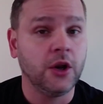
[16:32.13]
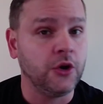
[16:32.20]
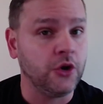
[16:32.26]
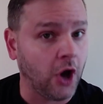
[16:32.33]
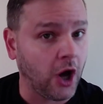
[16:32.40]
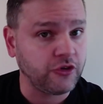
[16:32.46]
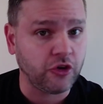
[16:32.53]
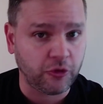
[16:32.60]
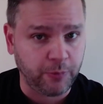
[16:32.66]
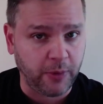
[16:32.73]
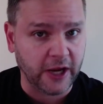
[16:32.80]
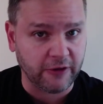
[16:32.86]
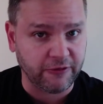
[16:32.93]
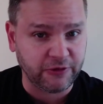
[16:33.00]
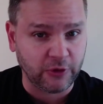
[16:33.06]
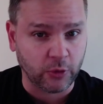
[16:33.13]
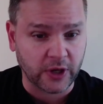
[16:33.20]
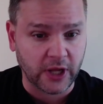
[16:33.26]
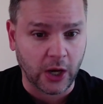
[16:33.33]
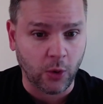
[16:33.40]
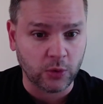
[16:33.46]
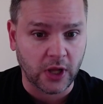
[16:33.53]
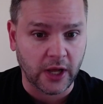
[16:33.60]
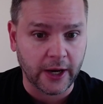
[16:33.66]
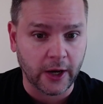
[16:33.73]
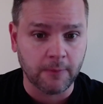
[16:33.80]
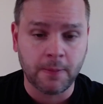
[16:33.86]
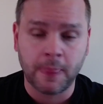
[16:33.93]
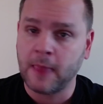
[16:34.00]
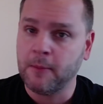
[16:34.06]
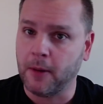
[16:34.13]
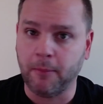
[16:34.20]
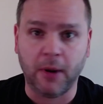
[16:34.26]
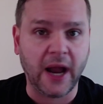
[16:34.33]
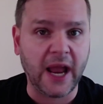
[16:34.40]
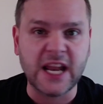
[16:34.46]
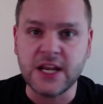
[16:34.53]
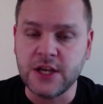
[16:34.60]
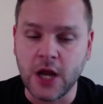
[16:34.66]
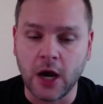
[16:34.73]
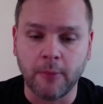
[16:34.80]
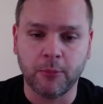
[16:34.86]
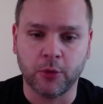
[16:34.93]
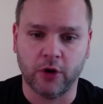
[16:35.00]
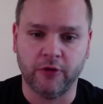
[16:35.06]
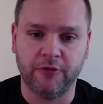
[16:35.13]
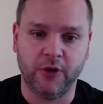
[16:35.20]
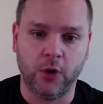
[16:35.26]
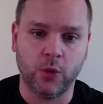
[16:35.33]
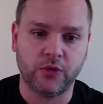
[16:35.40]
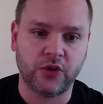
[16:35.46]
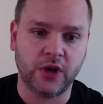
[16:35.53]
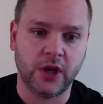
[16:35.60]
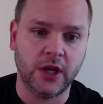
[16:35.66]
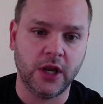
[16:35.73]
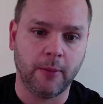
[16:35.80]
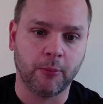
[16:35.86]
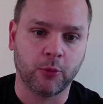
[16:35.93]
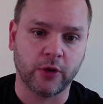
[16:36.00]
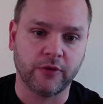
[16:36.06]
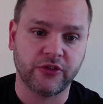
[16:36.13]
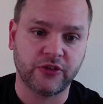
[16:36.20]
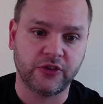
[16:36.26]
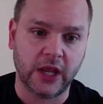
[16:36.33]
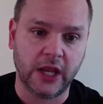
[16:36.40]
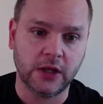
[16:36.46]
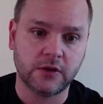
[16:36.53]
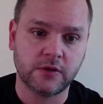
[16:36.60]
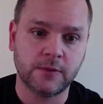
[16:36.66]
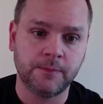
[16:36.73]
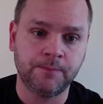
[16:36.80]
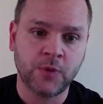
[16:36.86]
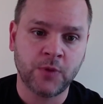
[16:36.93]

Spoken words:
not just by a Florida outlier, but by a number of votes in a number of states.